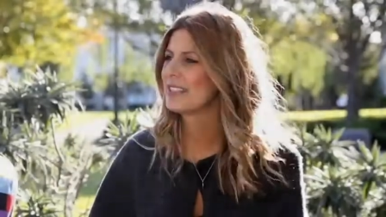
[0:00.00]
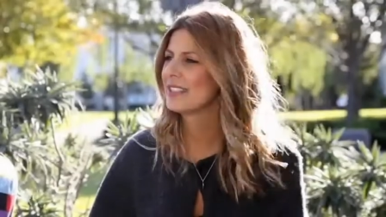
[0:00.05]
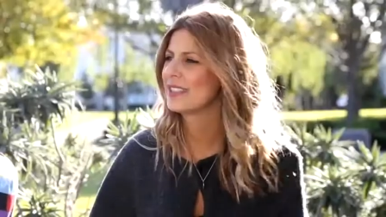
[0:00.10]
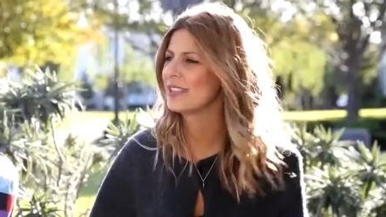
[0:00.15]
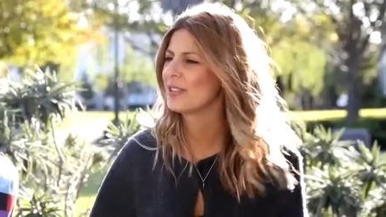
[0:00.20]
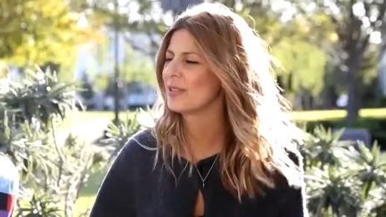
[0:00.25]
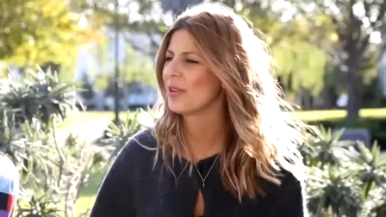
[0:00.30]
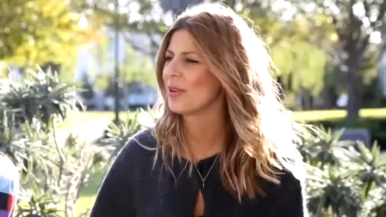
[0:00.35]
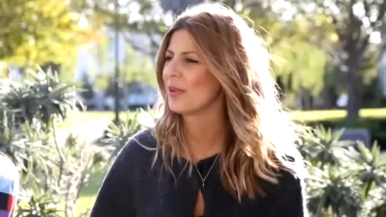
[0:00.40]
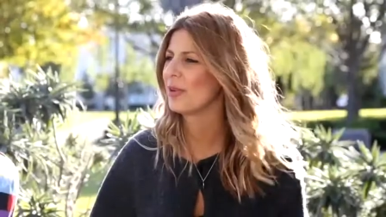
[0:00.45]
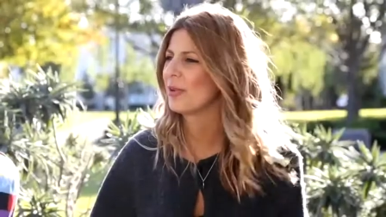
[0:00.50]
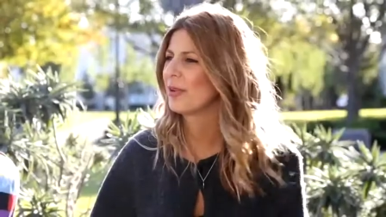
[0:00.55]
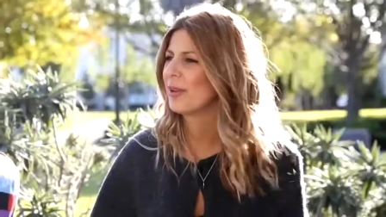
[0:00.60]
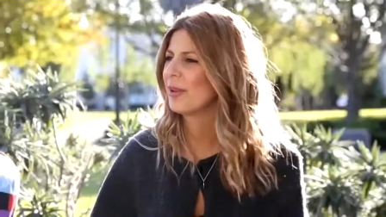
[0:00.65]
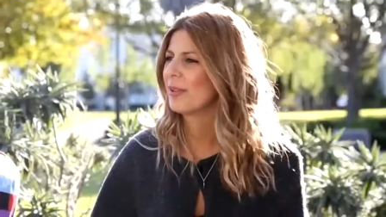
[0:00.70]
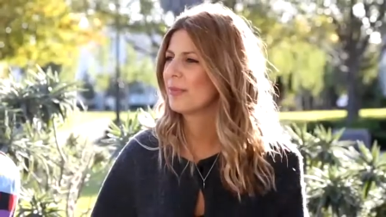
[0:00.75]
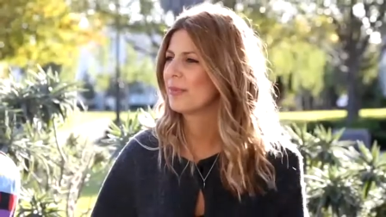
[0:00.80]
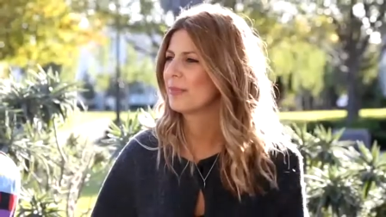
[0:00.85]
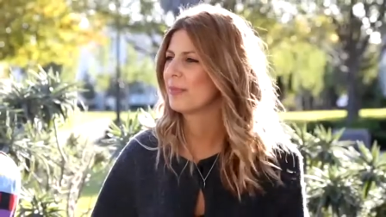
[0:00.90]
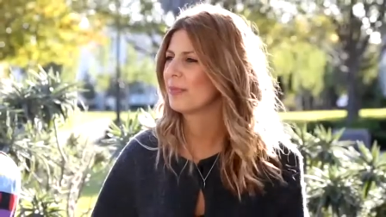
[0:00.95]
is, you know,
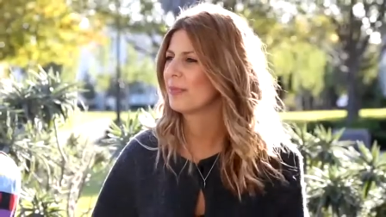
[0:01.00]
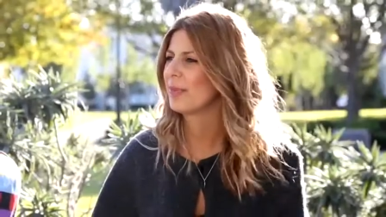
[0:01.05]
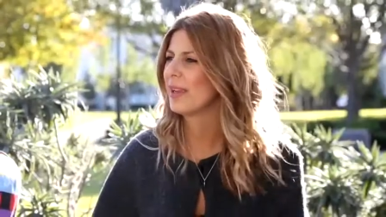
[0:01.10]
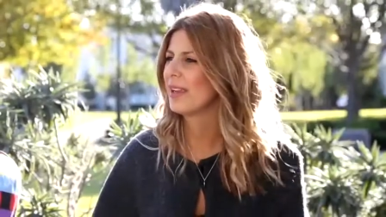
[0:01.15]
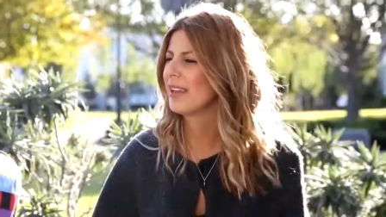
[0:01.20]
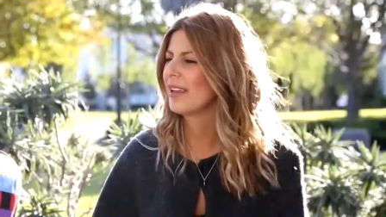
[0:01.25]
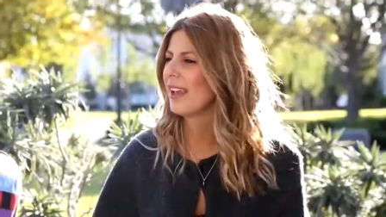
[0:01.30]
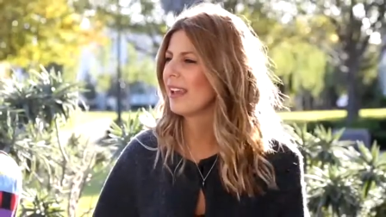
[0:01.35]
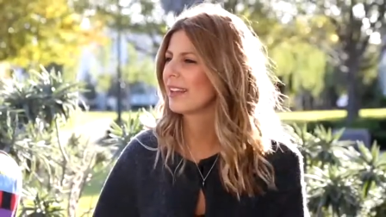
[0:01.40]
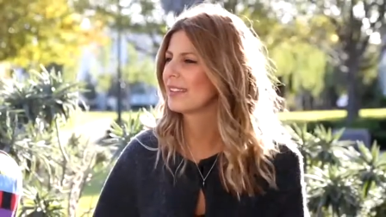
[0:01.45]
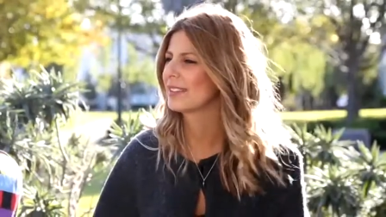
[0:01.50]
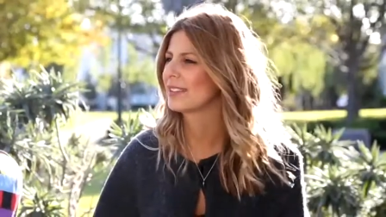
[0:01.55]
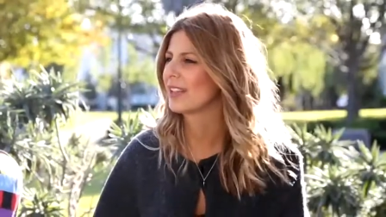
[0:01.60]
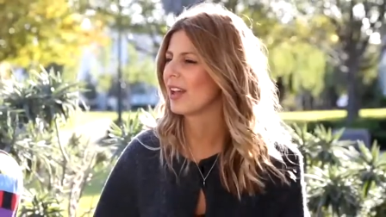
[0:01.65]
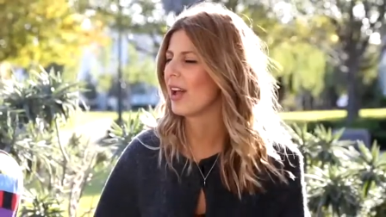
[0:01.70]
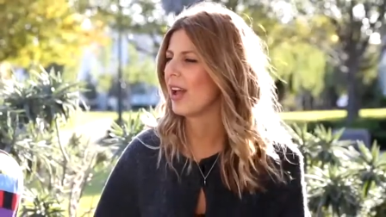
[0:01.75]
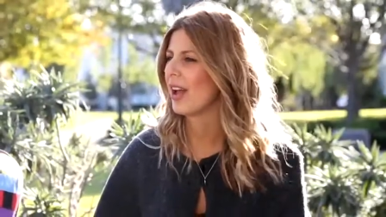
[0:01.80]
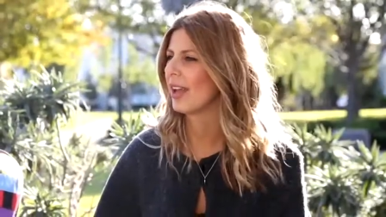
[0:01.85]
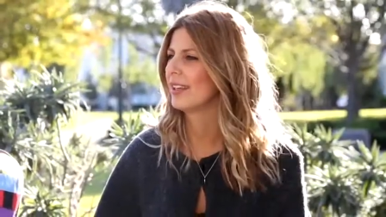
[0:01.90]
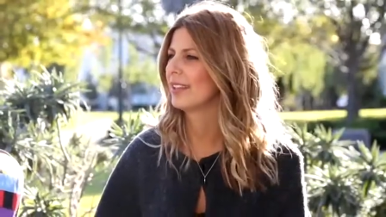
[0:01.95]
being
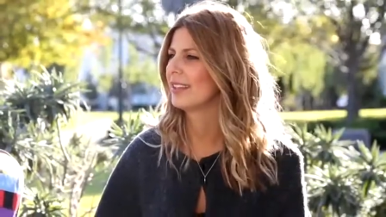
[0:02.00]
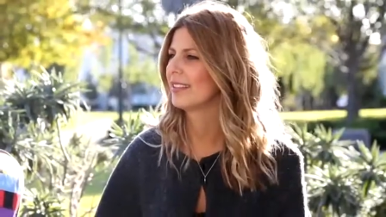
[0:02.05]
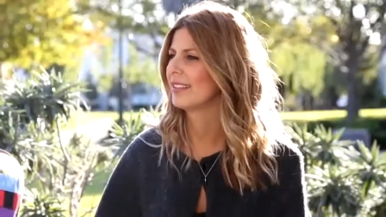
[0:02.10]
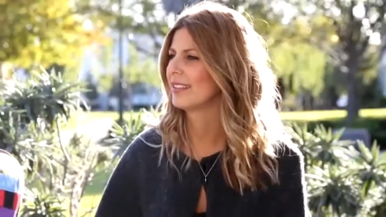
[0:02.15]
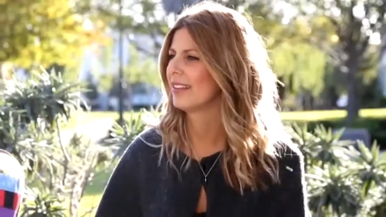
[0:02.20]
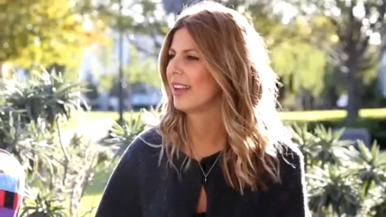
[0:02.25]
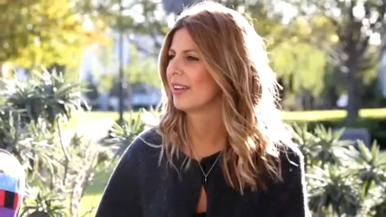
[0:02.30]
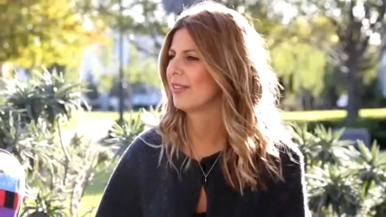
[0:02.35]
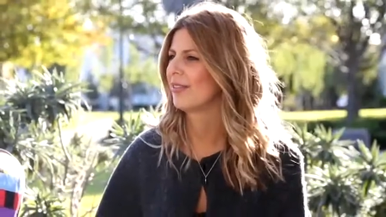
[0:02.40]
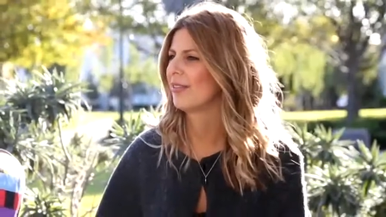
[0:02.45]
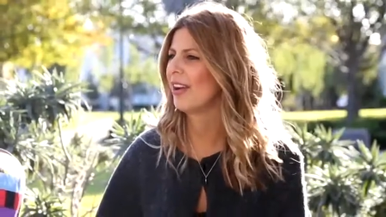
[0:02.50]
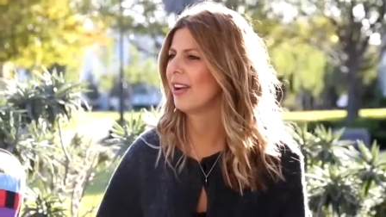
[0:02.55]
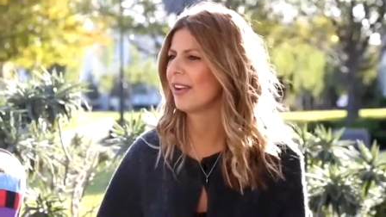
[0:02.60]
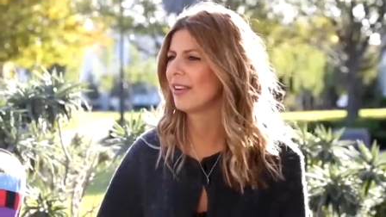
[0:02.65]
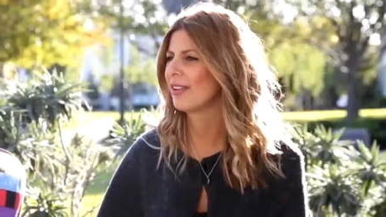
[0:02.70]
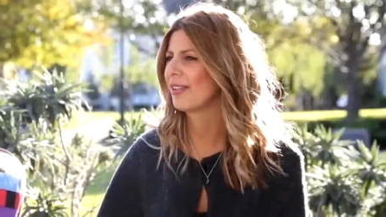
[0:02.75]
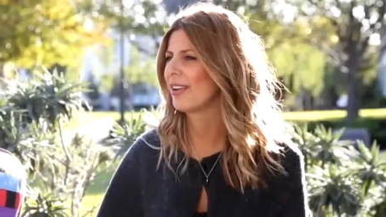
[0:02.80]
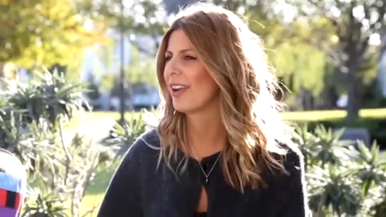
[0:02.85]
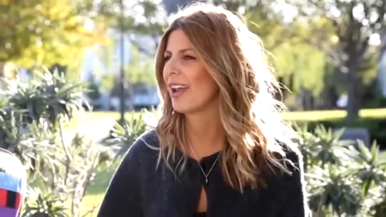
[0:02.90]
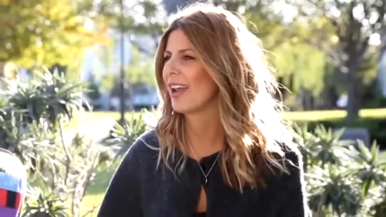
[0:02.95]
outside and
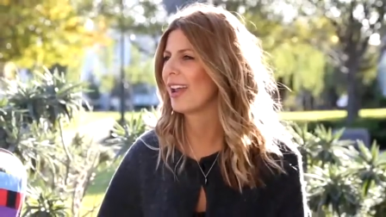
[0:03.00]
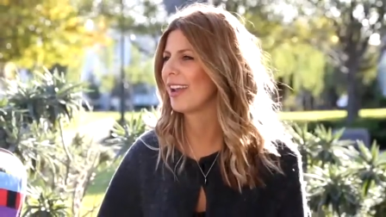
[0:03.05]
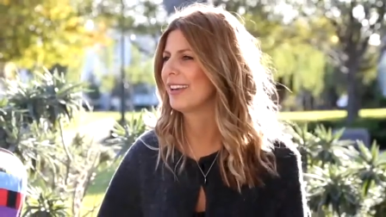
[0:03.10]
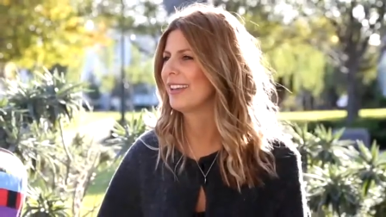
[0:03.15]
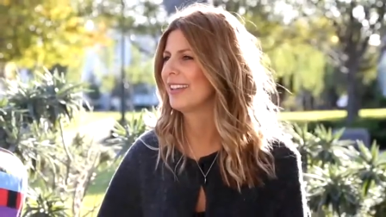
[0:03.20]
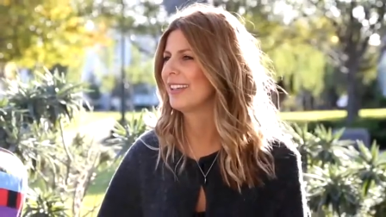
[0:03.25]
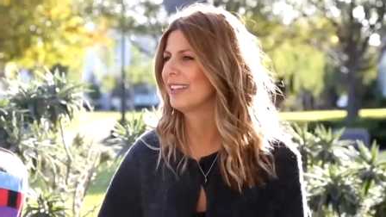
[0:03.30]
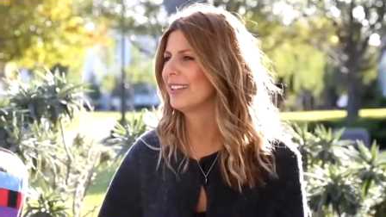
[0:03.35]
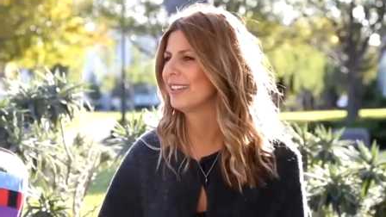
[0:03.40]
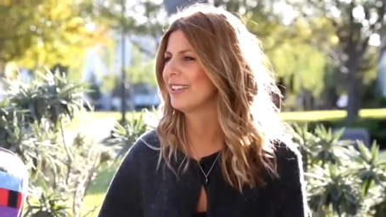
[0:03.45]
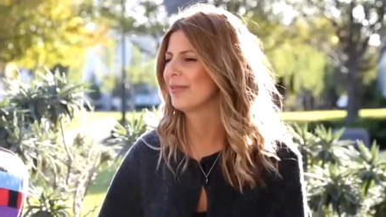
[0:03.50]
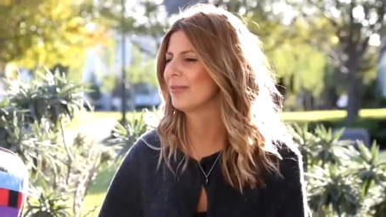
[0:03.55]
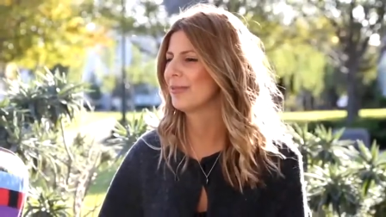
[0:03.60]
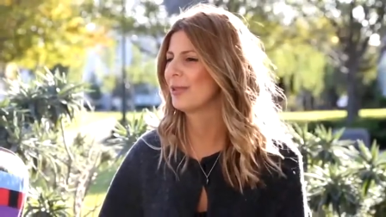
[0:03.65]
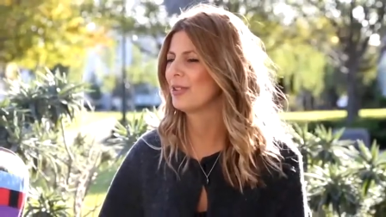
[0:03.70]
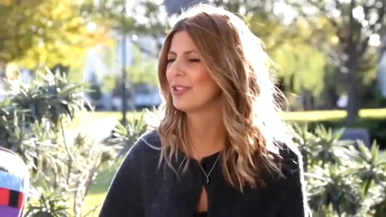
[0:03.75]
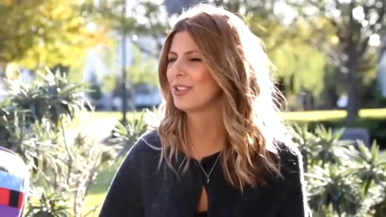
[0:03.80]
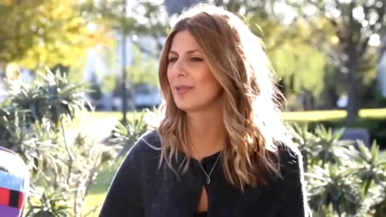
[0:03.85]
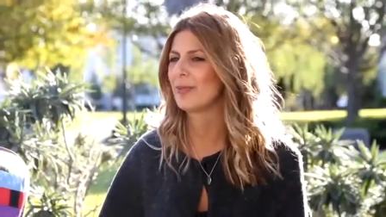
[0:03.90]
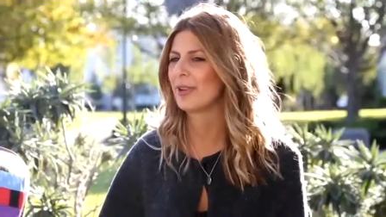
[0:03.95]
running around and
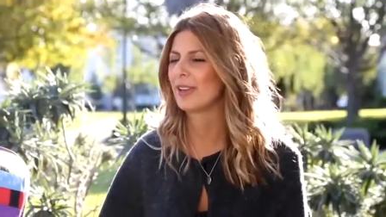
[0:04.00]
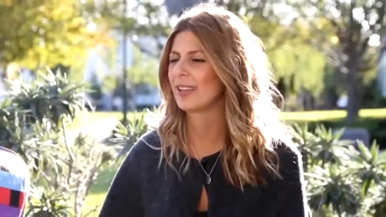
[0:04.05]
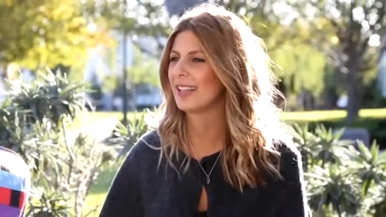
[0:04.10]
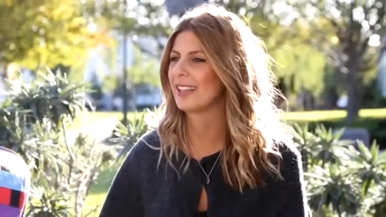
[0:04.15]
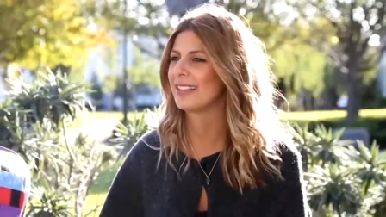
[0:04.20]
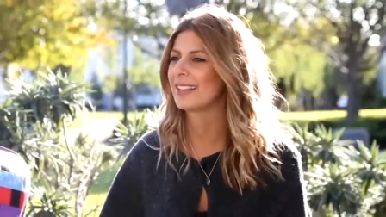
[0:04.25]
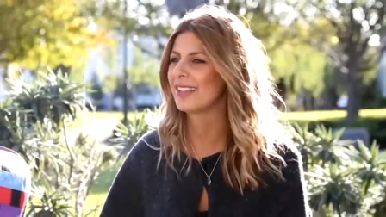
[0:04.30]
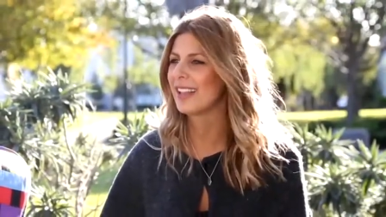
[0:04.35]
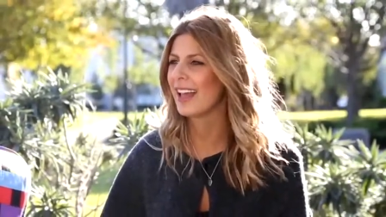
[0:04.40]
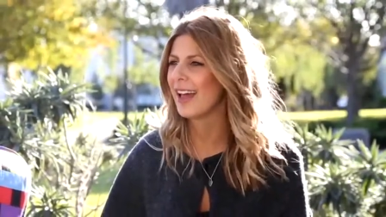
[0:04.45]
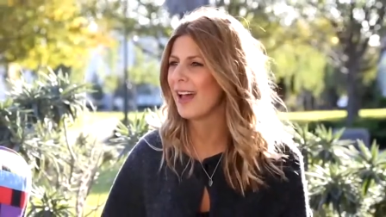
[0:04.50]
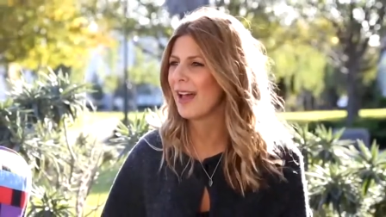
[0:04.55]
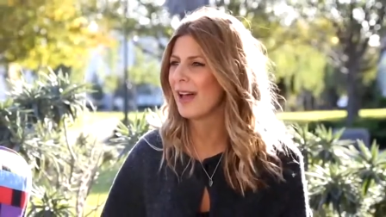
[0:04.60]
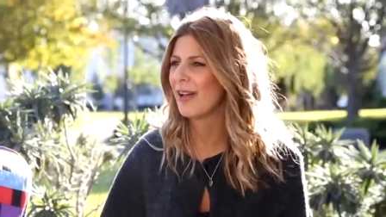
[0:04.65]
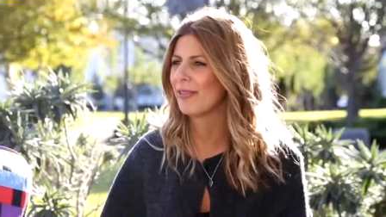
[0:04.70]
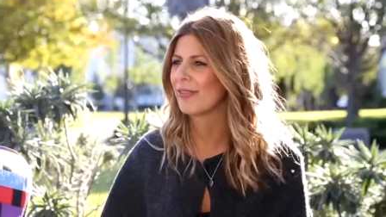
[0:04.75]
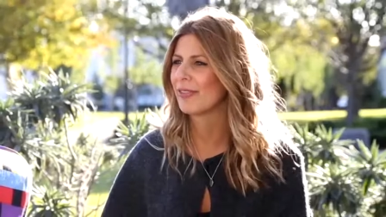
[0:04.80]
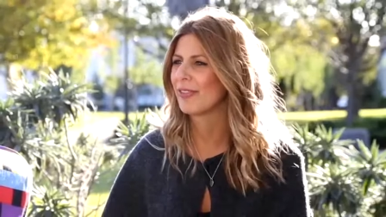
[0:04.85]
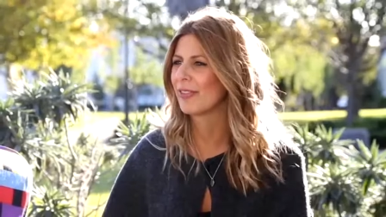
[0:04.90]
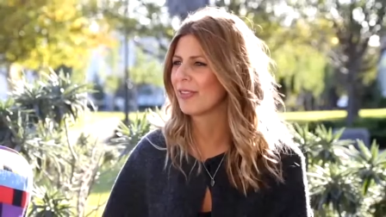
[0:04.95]
watching my kids
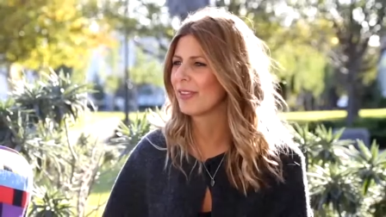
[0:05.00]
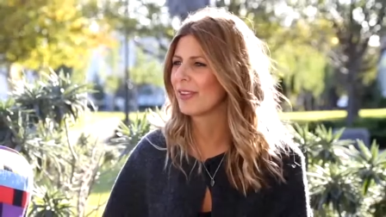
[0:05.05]
laugh.